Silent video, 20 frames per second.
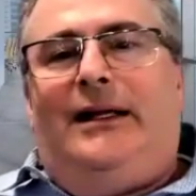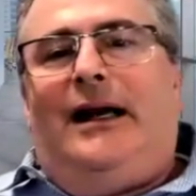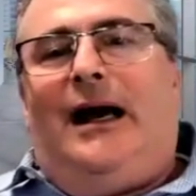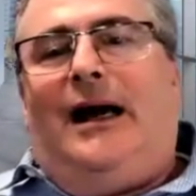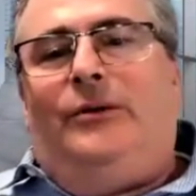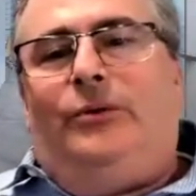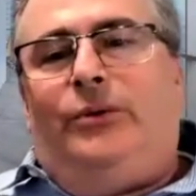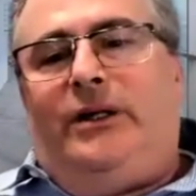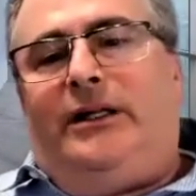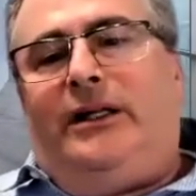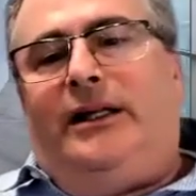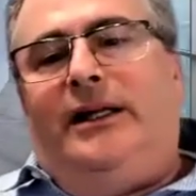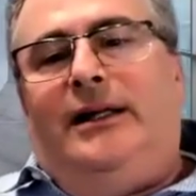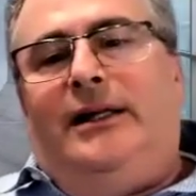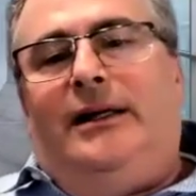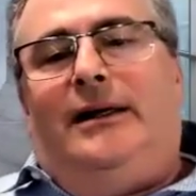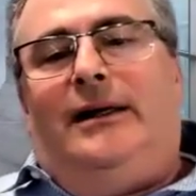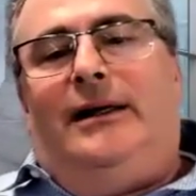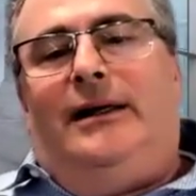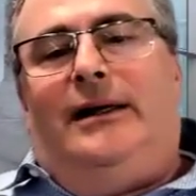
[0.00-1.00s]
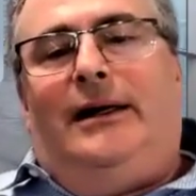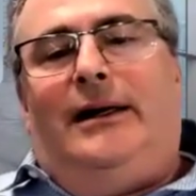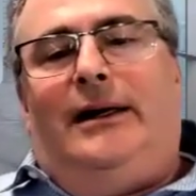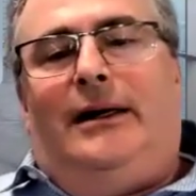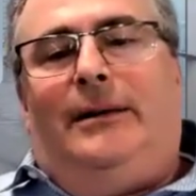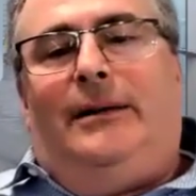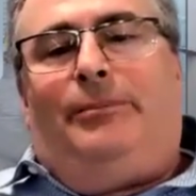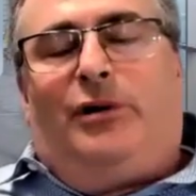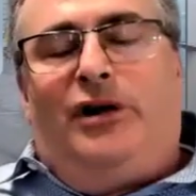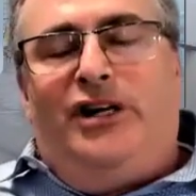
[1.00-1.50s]
I really
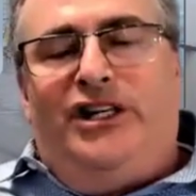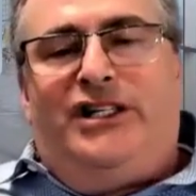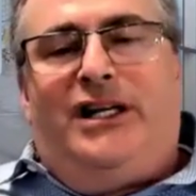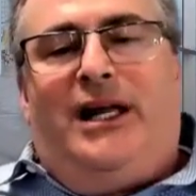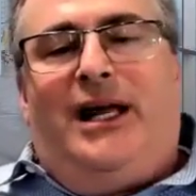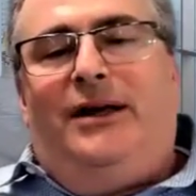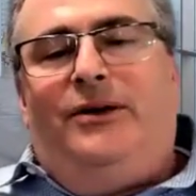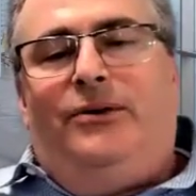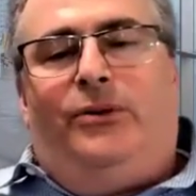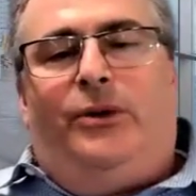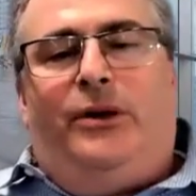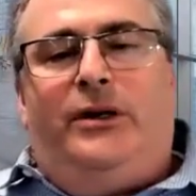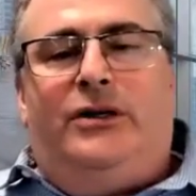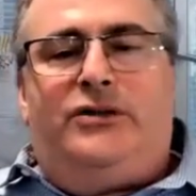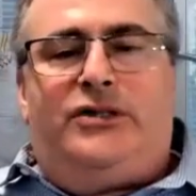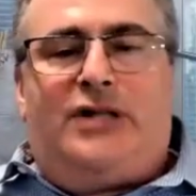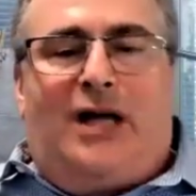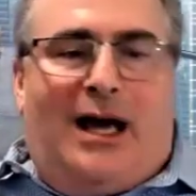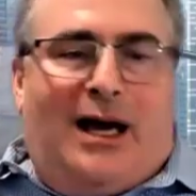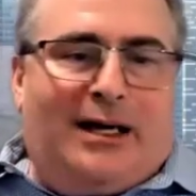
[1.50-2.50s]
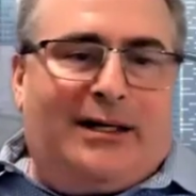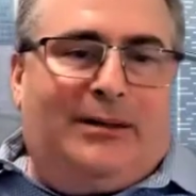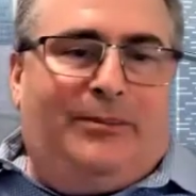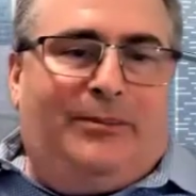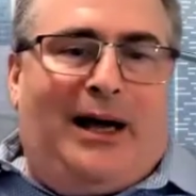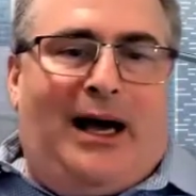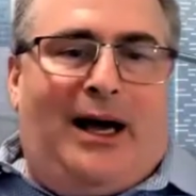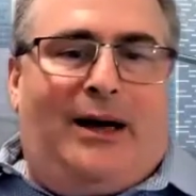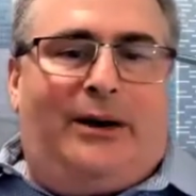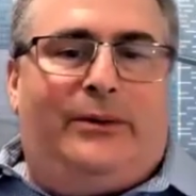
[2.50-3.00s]
appreciate when you talk
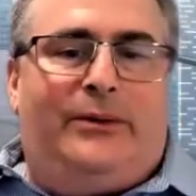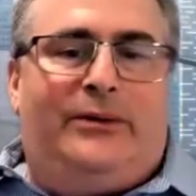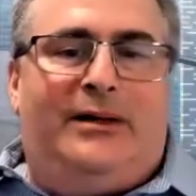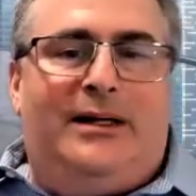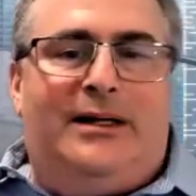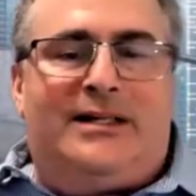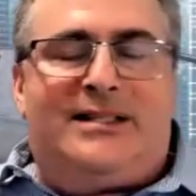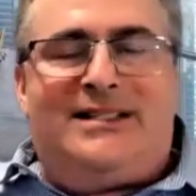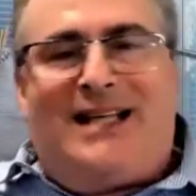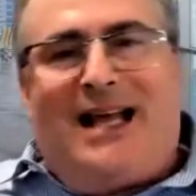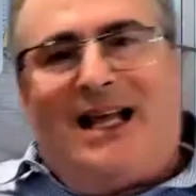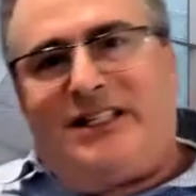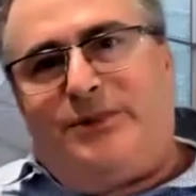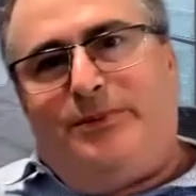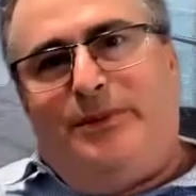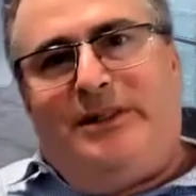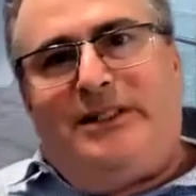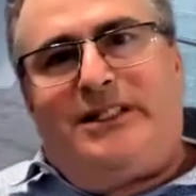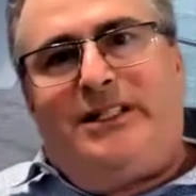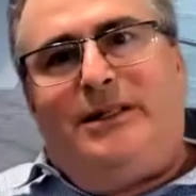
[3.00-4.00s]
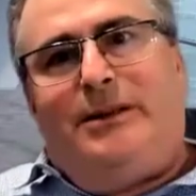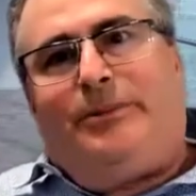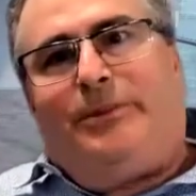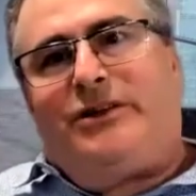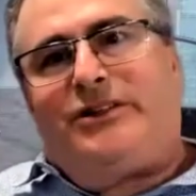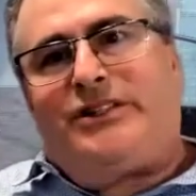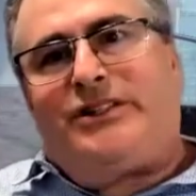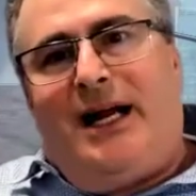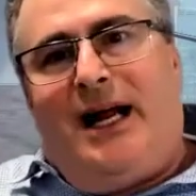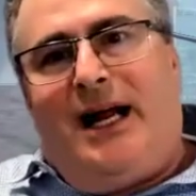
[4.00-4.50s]
about the assessments and the
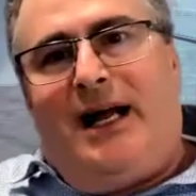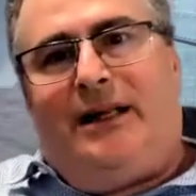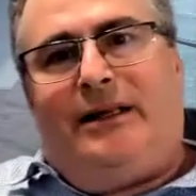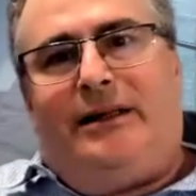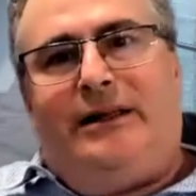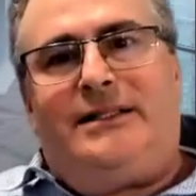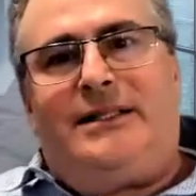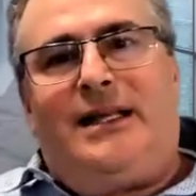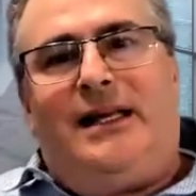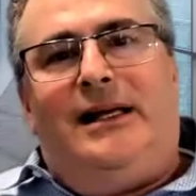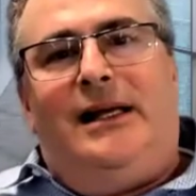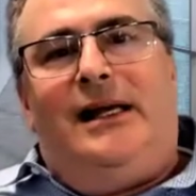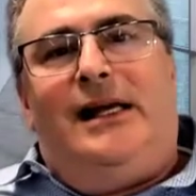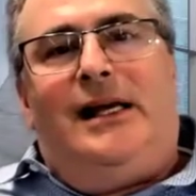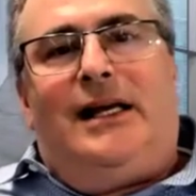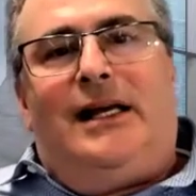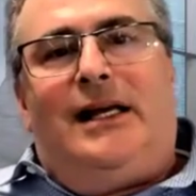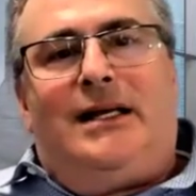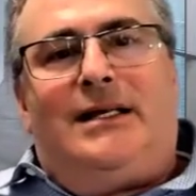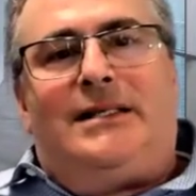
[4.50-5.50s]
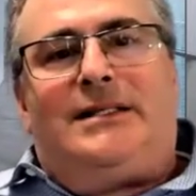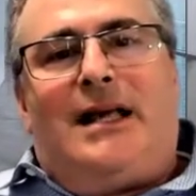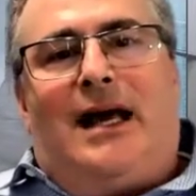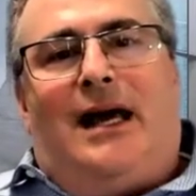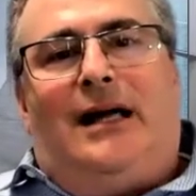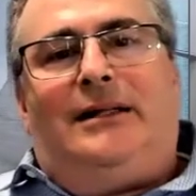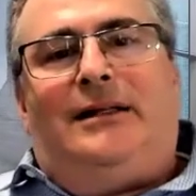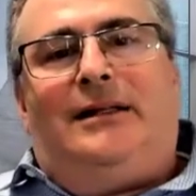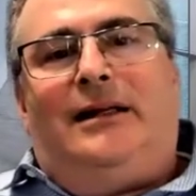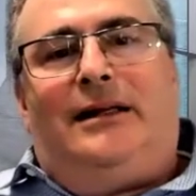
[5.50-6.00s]
personalities, because
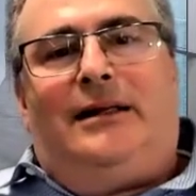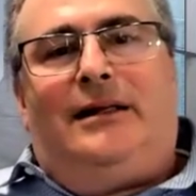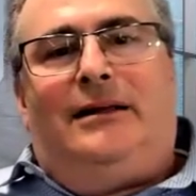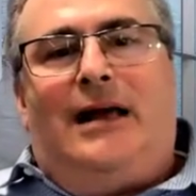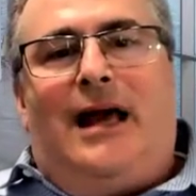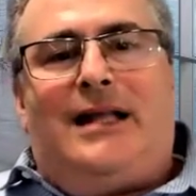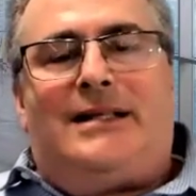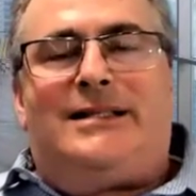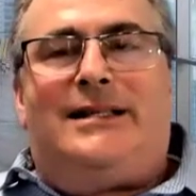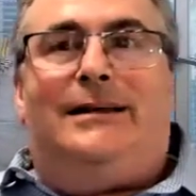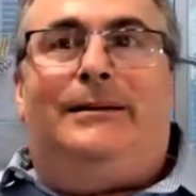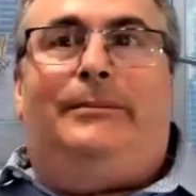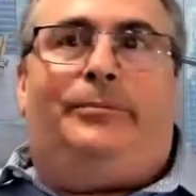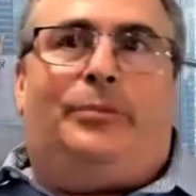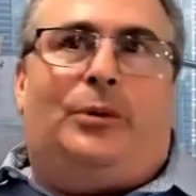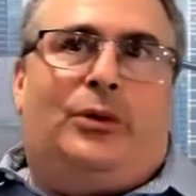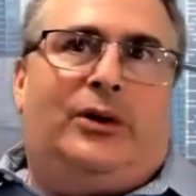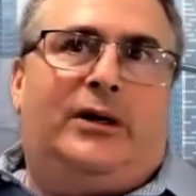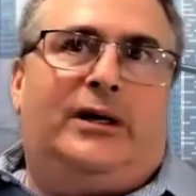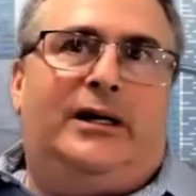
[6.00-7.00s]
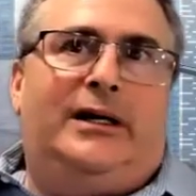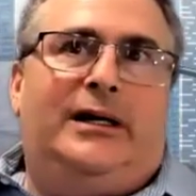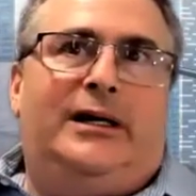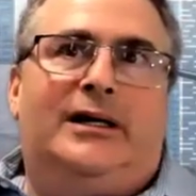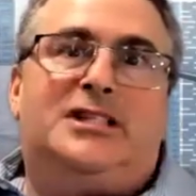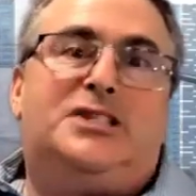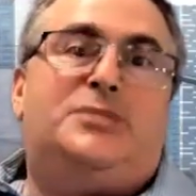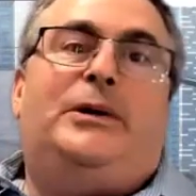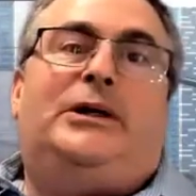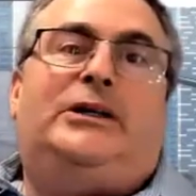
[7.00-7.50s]
I think that's an important
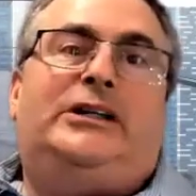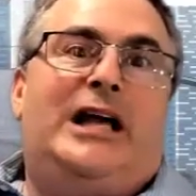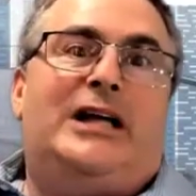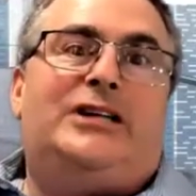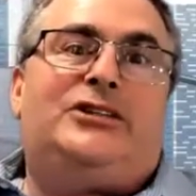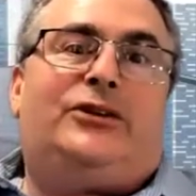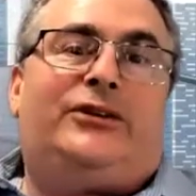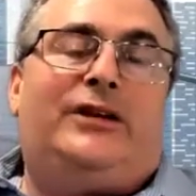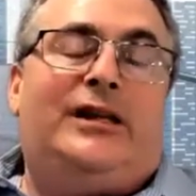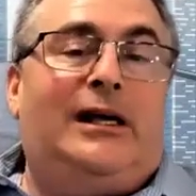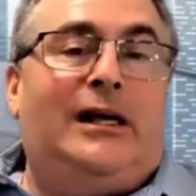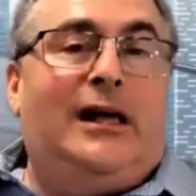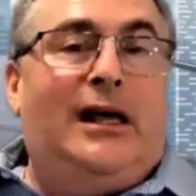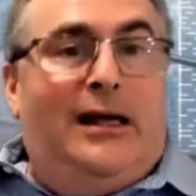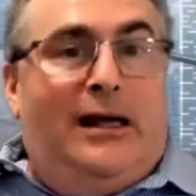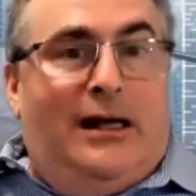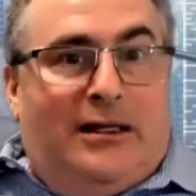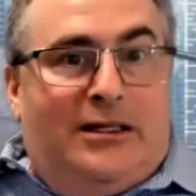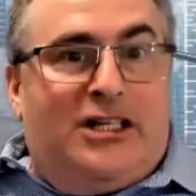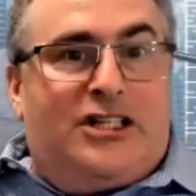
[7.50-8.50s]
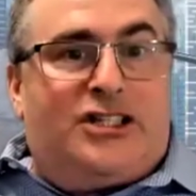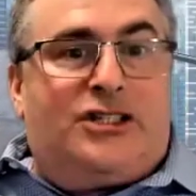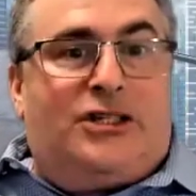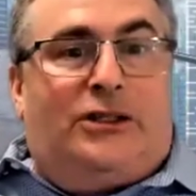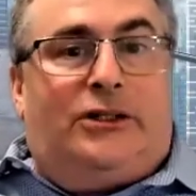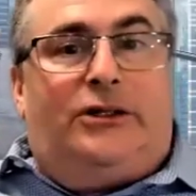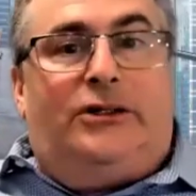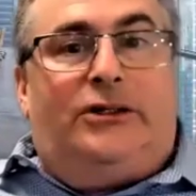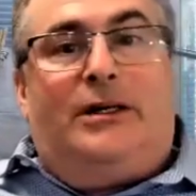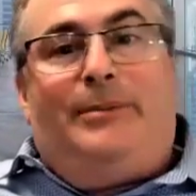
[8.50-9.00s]
experiential thing, just to
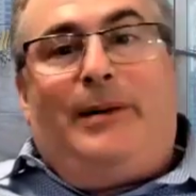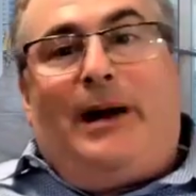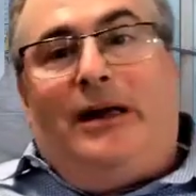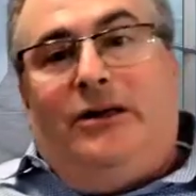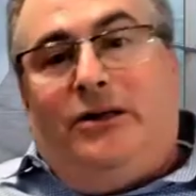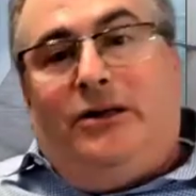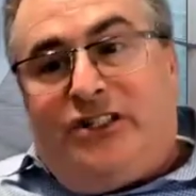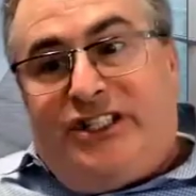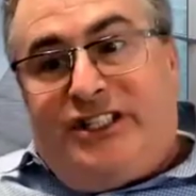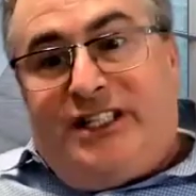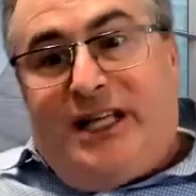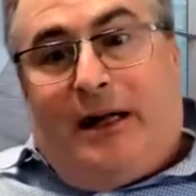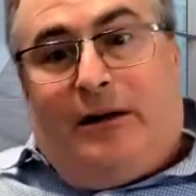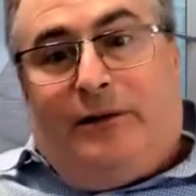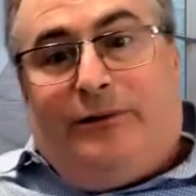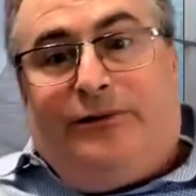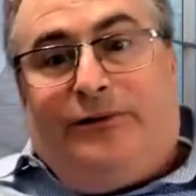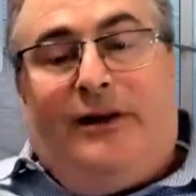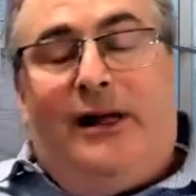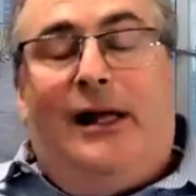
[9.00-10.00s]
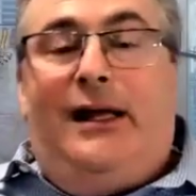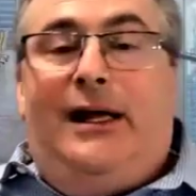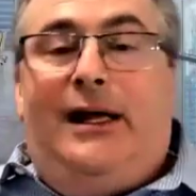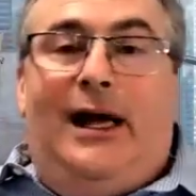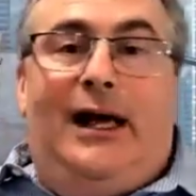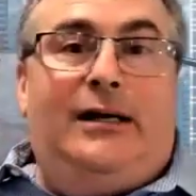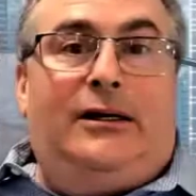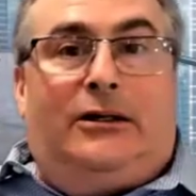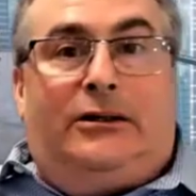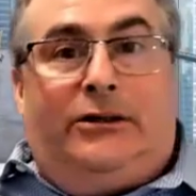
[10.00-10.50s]
learn about yourself
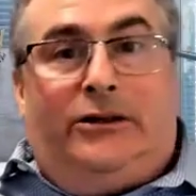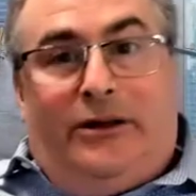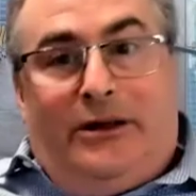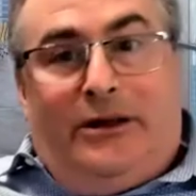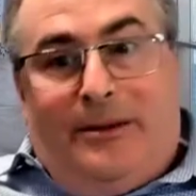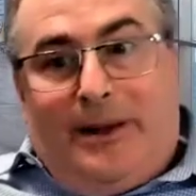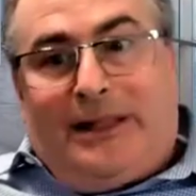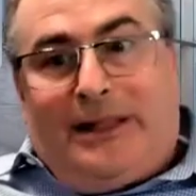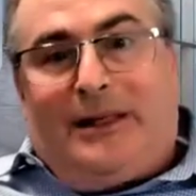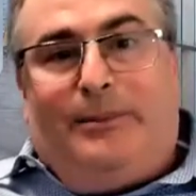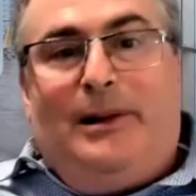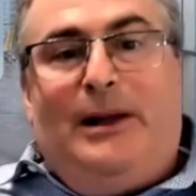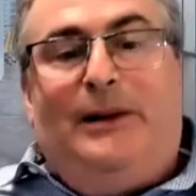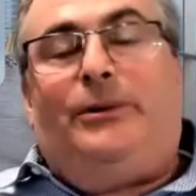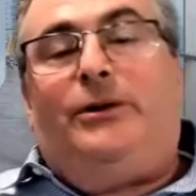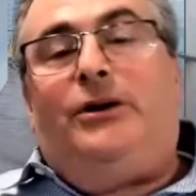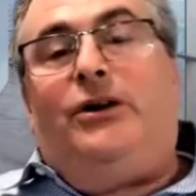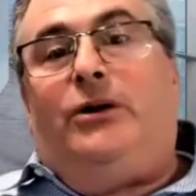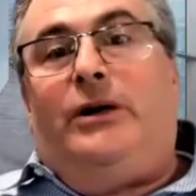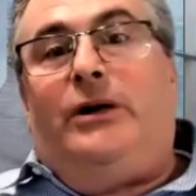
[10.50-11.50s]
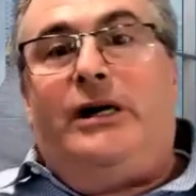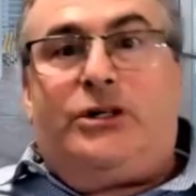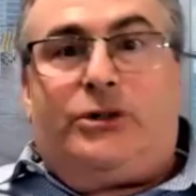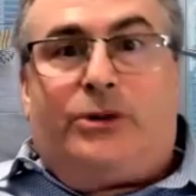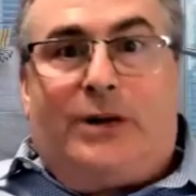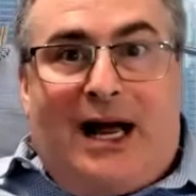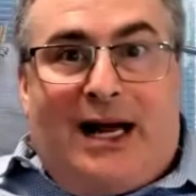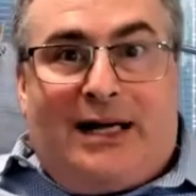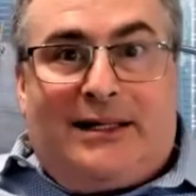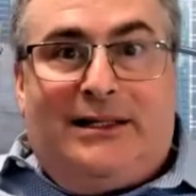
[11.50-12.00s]
and to learn about the people you're
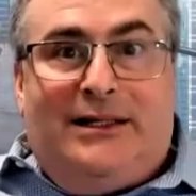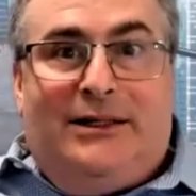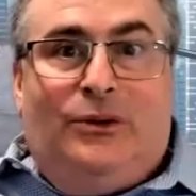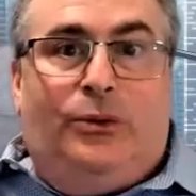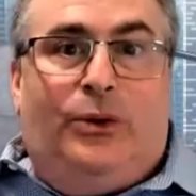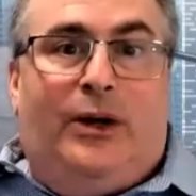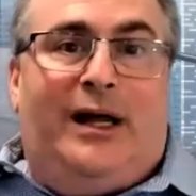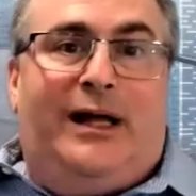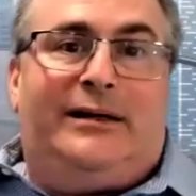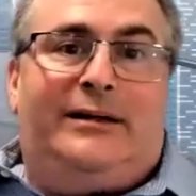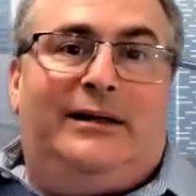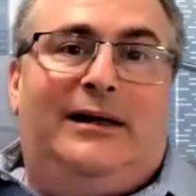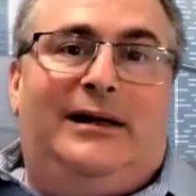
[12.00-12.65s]
interacting with.